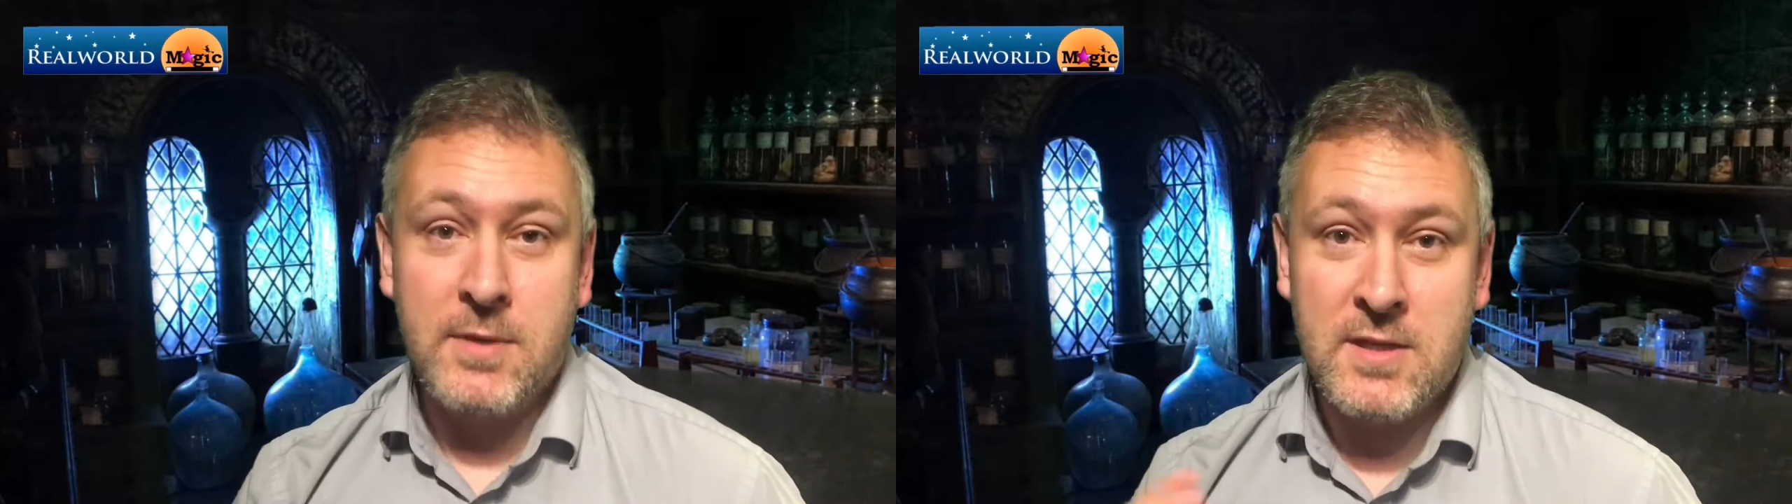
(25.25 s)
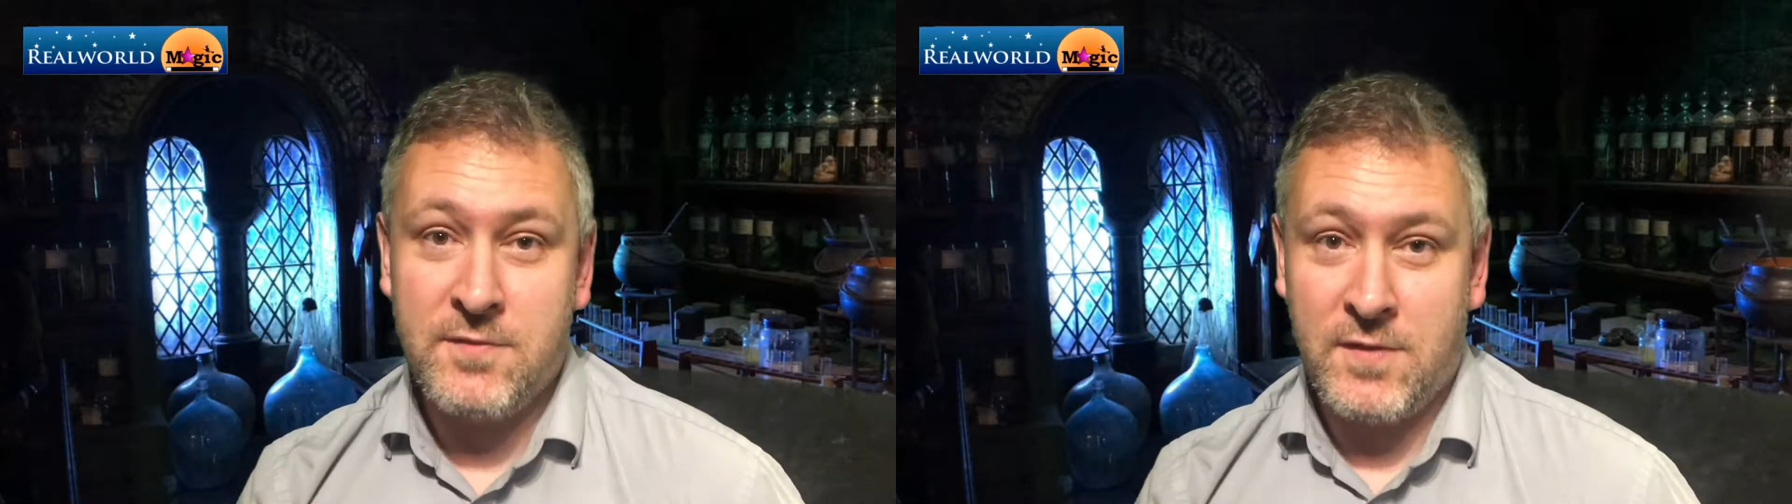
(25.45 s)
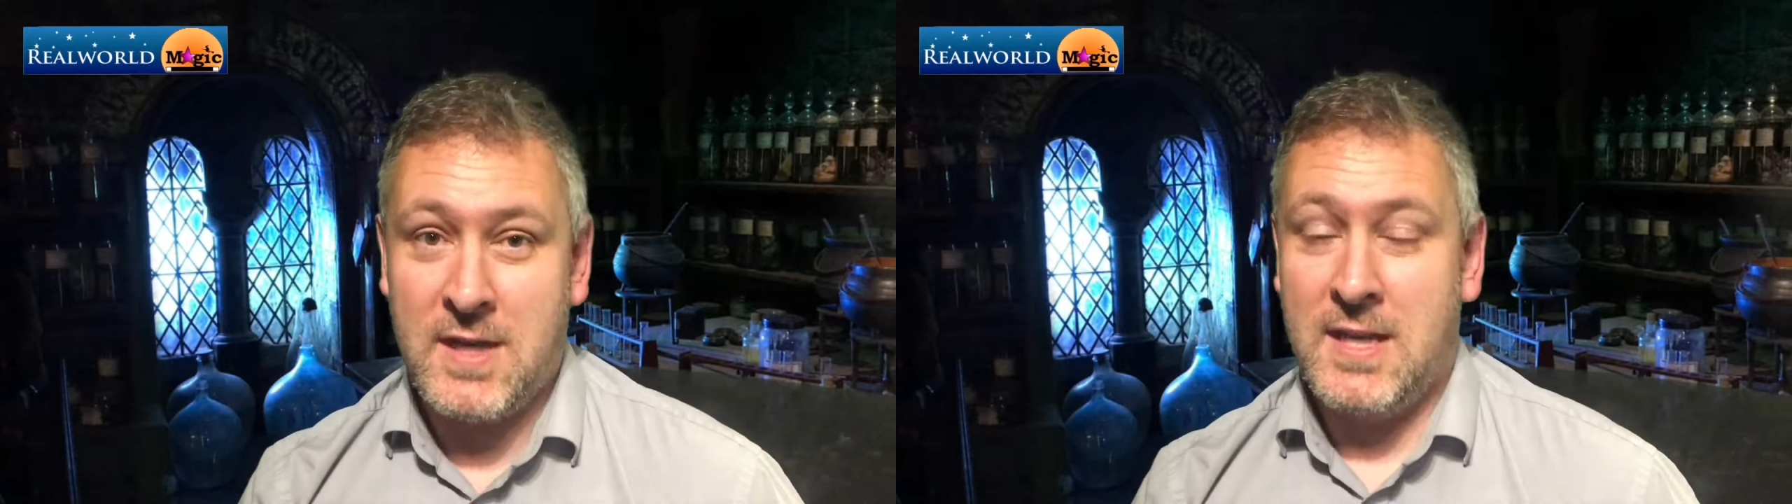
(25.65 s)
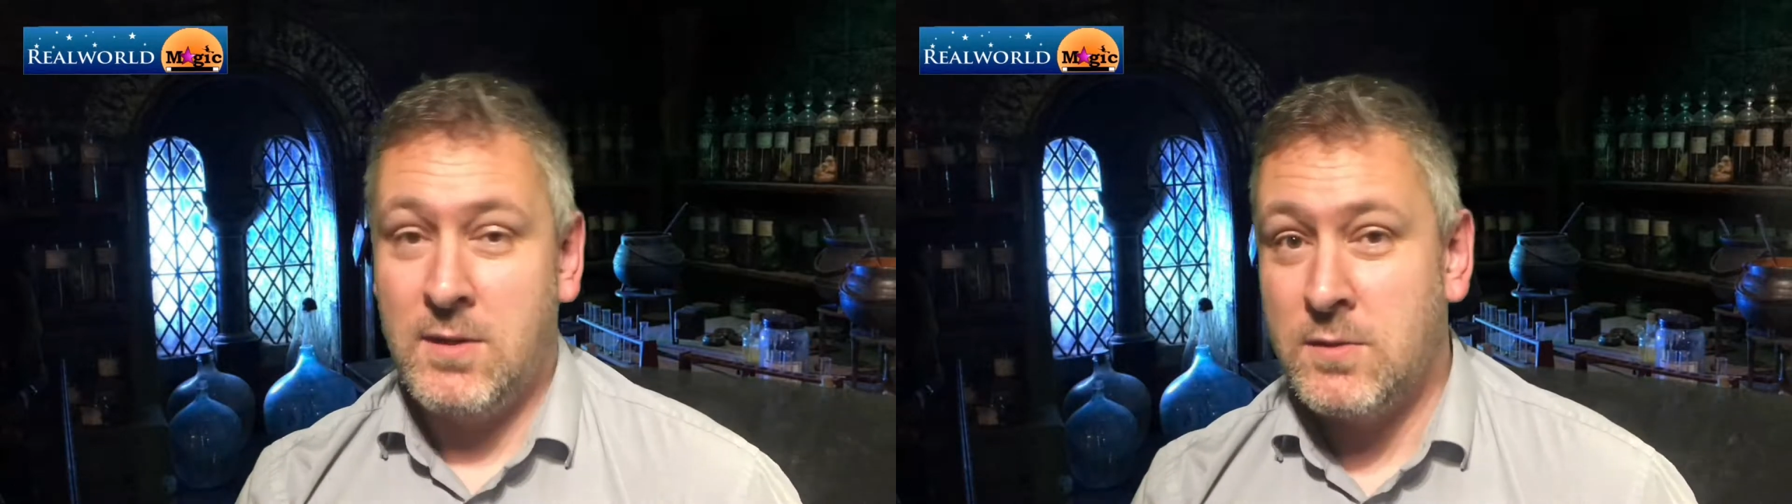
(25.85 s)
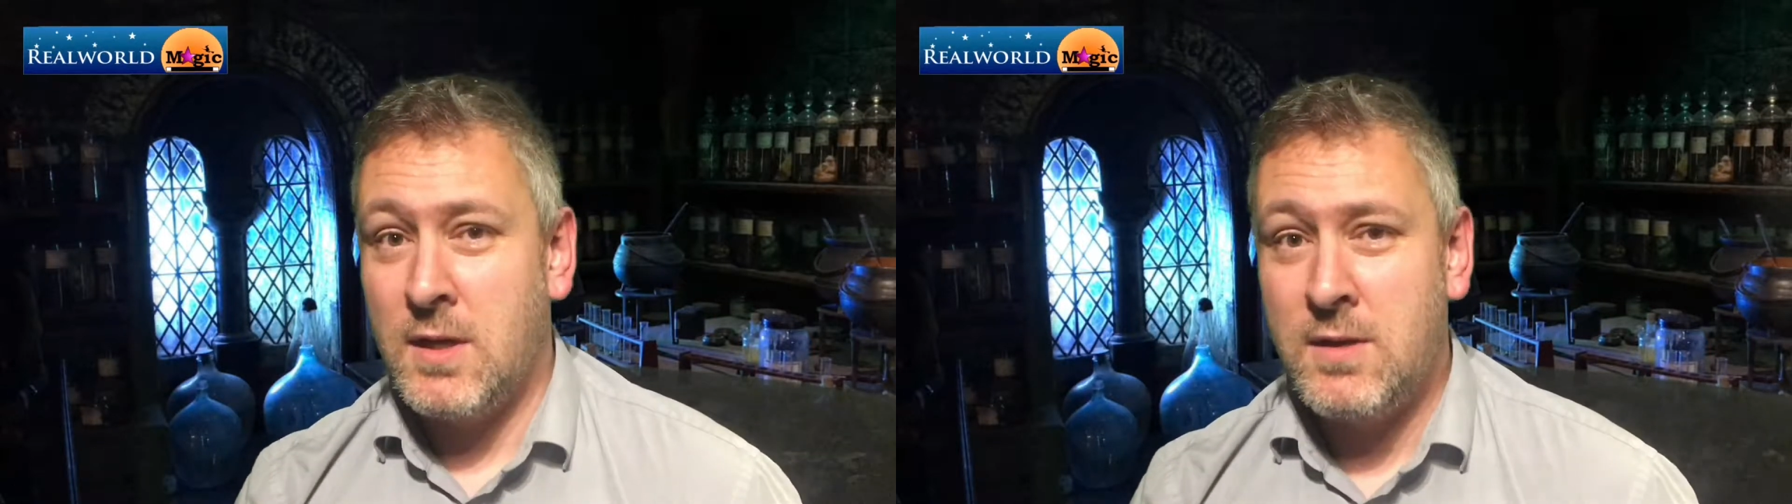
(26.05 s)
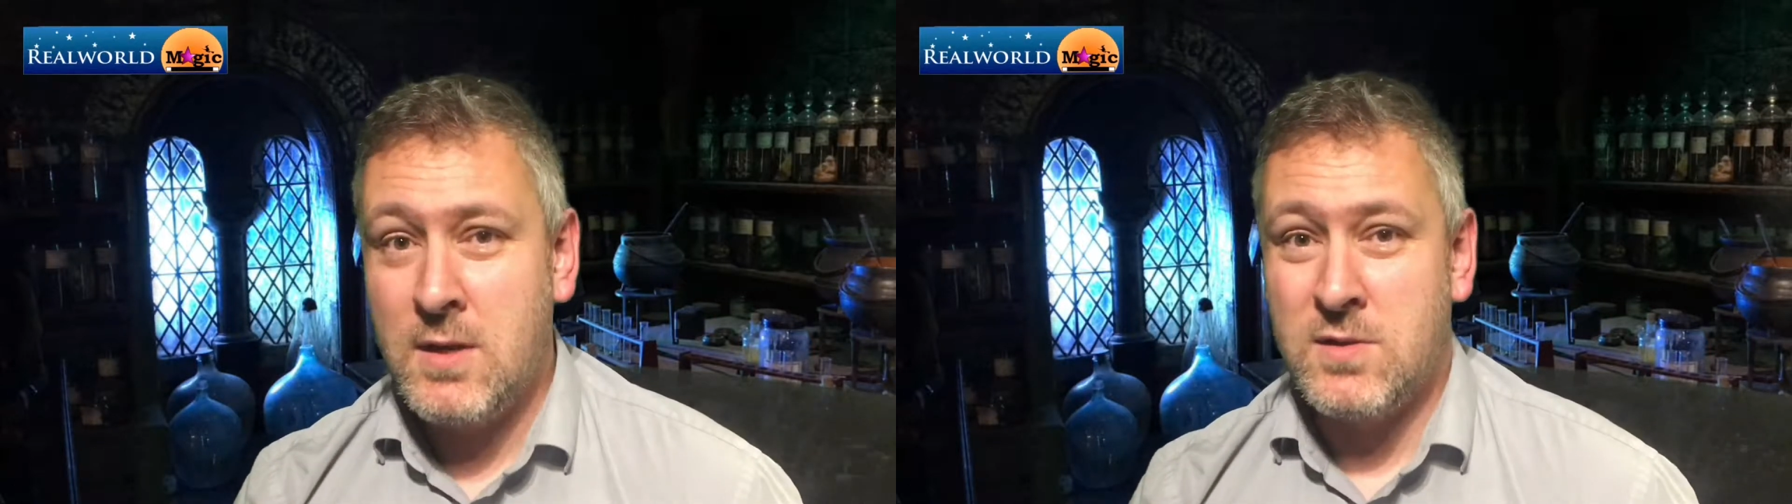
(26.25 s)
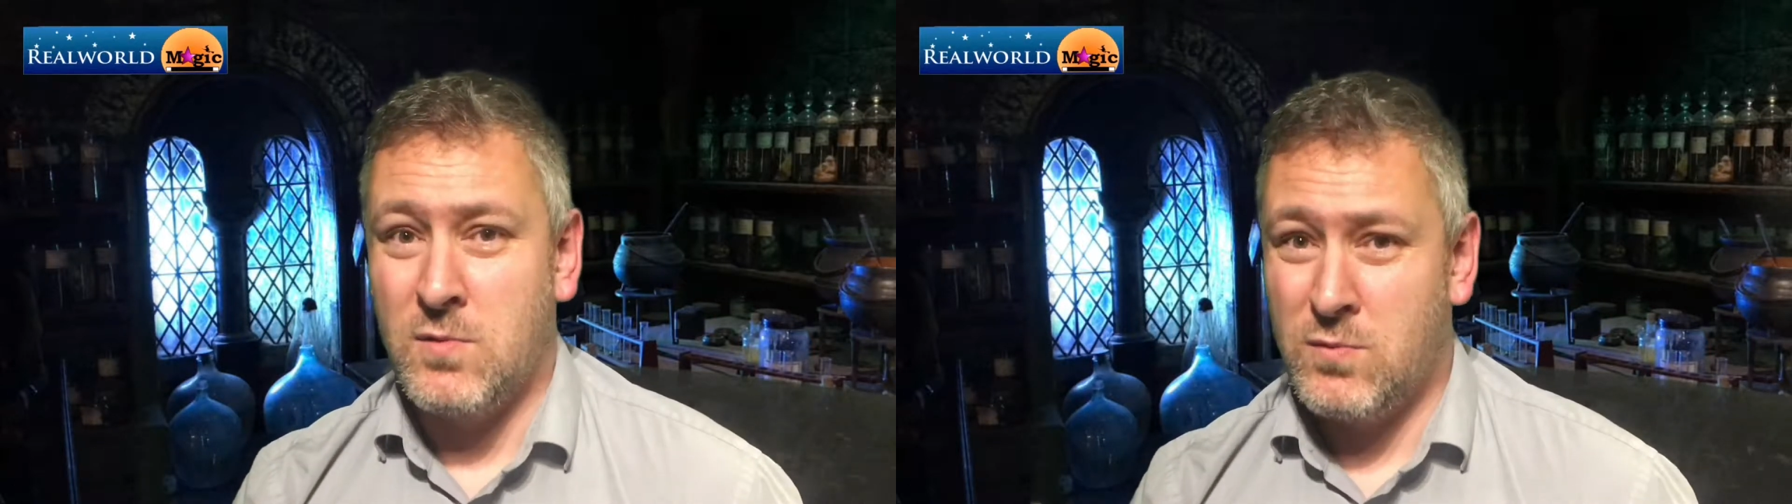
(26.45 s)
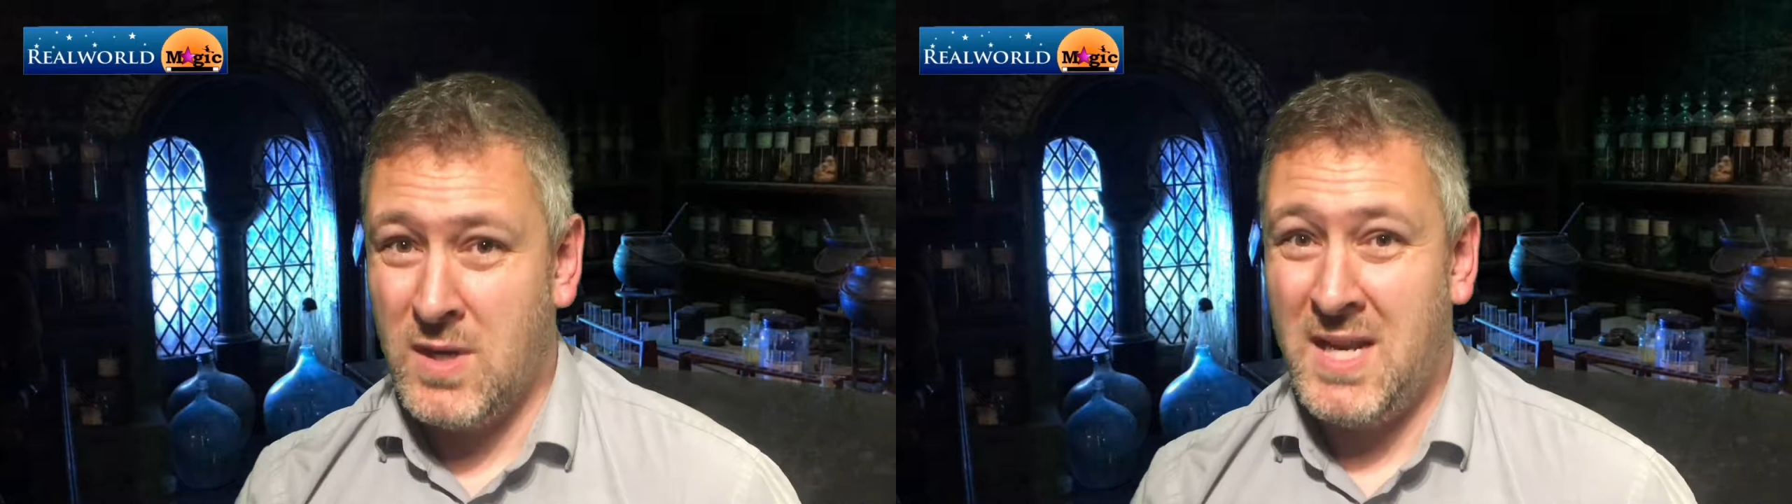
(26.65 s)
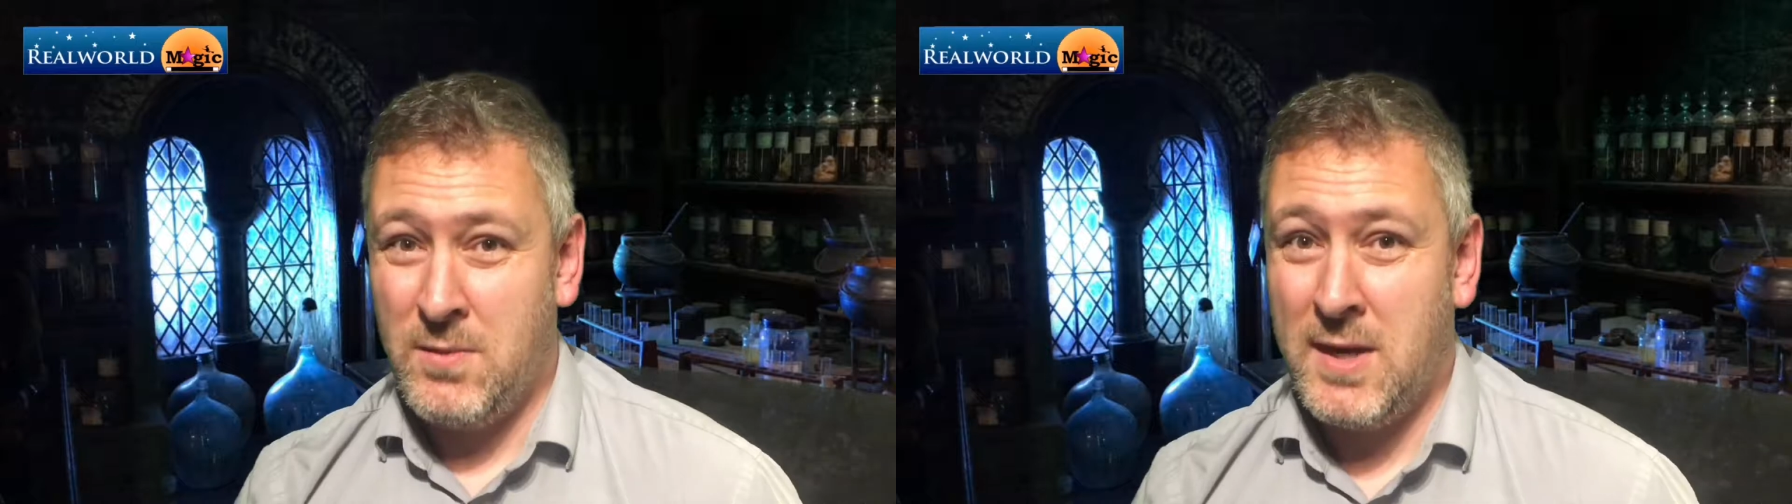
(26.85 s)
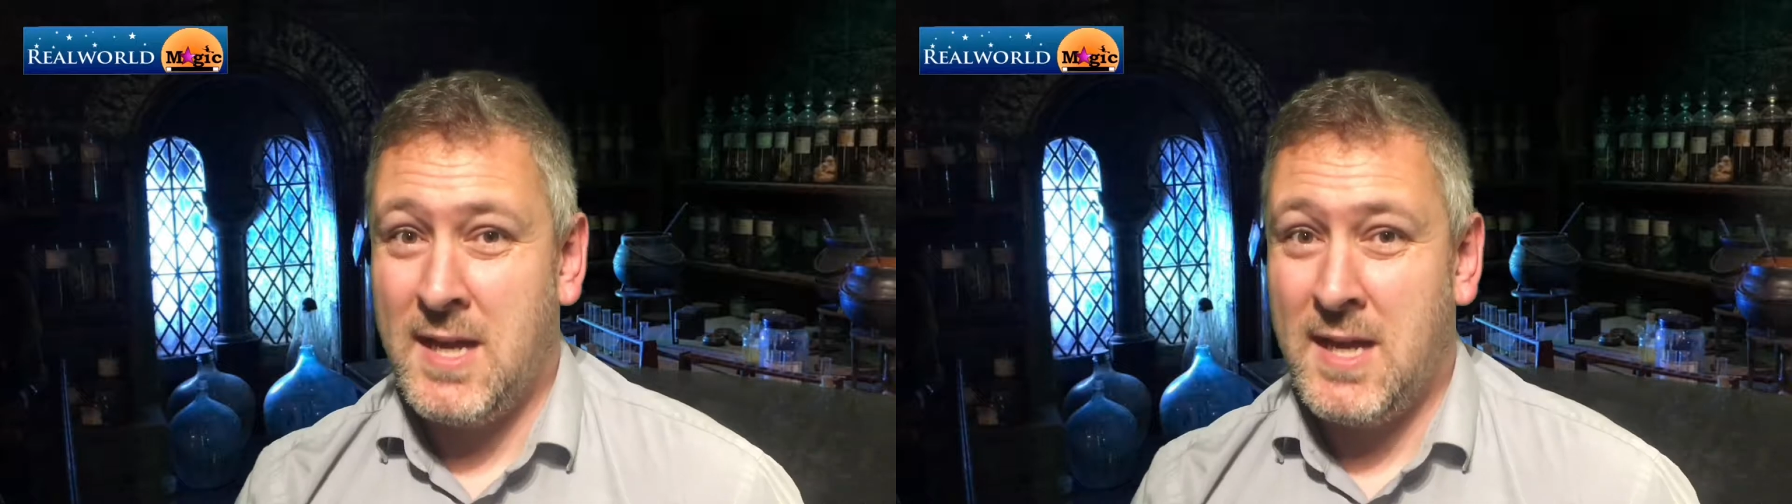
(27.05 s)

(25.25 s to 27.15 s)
because frankly autocues are really